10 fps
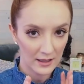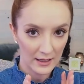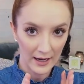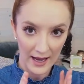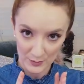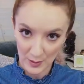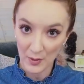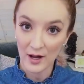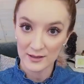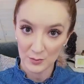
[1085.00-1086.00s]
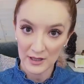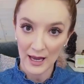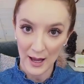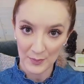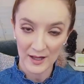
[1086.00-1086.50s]
as we possibly
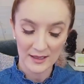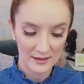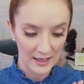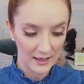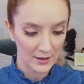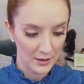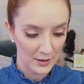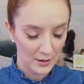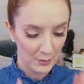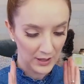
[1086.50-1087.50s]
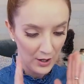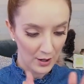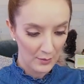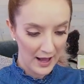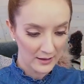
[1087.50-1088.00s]
can. It's like being on
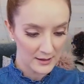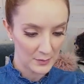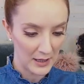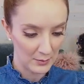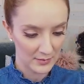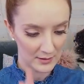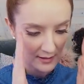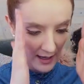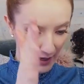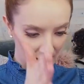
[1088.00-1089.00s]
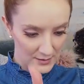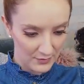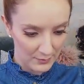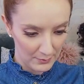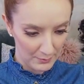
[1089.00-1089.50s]
a balance beam, staying as
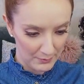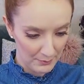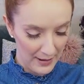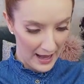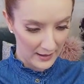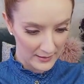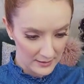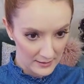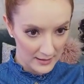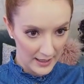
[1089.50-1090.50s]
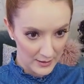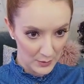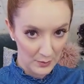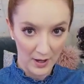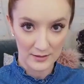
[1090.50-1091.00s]
balanced as we
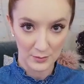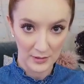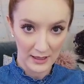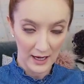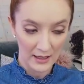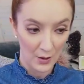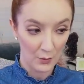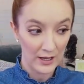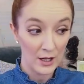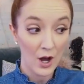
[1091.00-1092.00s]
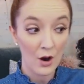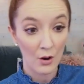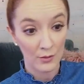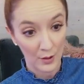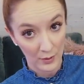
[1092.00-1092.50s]
possibly can. Now, we know
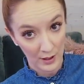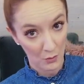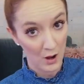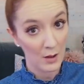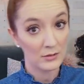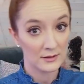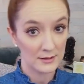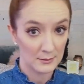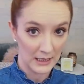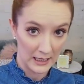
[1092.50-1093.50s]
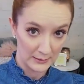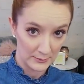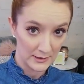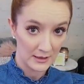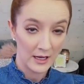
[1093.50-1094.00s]
that we're going to wobble
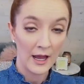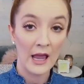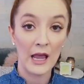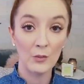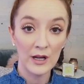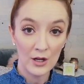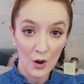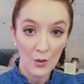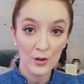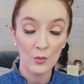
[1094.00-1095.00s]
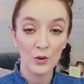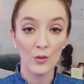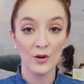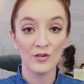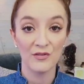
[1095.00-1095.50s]
sometimes. And we know that we're
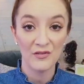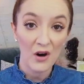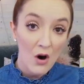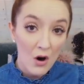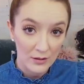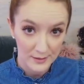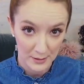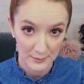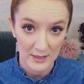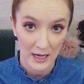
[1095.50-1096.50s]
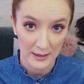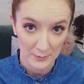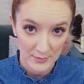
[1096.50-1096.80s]
going to fall sometimes.